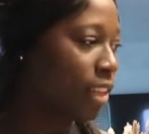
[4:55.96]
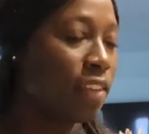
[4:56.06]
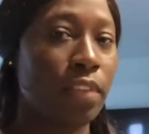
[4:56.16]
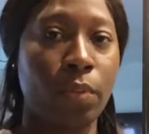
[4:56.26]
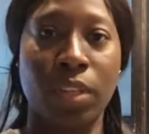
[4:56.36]

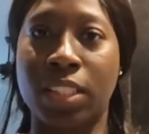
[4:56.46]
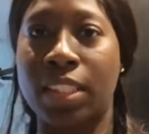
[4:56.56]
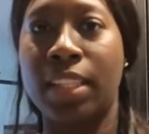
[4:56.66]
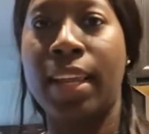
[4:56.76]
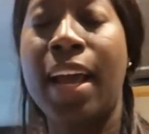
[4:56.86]
If it wasn't
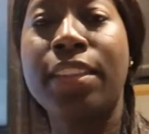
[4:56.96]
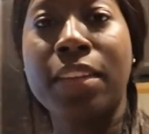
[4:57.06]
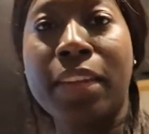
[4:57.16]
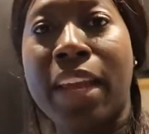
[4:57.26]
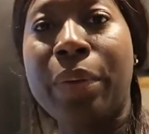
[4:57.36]
today, I thought
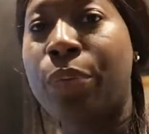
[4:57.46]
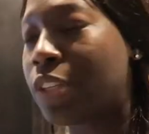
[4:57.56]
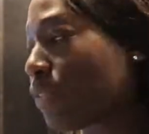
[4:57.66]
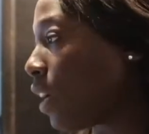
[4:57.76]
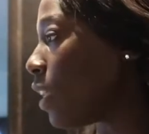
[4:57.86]
the camera was
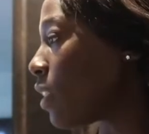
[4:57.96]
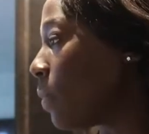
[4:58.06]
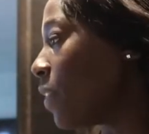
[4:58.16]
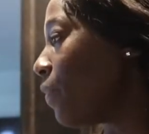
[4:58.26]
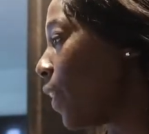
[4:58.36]
falling.
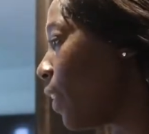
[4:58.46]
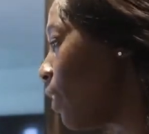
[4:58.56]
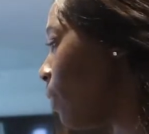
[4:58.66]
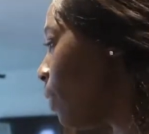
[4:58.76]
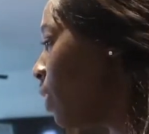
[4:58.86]
Something
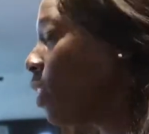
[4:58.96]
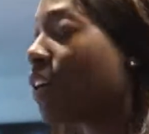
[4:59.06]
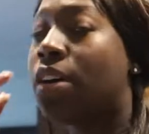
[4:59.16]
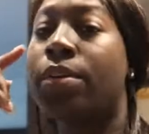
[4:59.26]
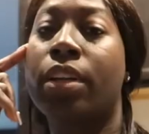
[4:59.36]
fell.
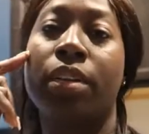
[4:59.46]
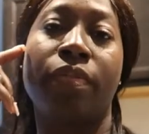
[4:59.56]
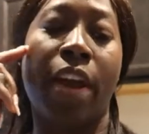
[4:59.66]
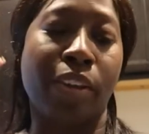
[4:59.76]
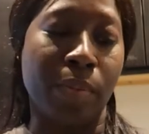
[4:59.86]
Hold on,
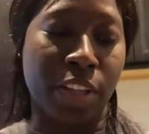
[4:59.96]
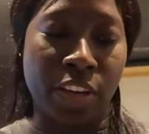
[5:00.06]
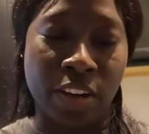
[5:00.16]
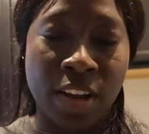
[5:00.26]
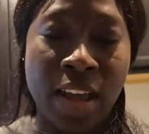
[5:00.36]
vacuum
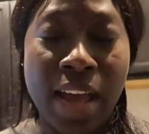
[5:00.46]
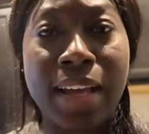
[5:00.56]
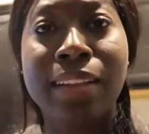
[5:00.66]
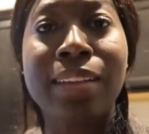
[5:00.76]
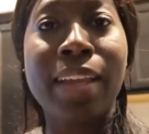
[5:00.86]
pan. I
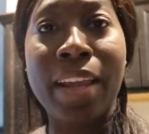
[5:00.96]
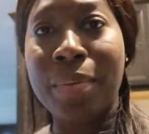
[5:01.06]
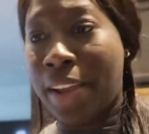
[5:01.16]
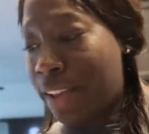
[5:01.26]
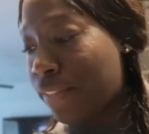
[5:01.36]
thought the
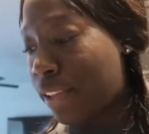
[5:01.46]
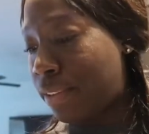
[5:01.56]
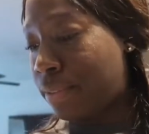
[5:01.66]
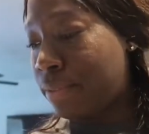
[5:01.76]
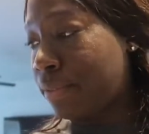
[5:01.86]
camera had
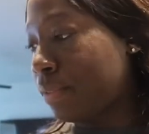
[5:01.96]
fell.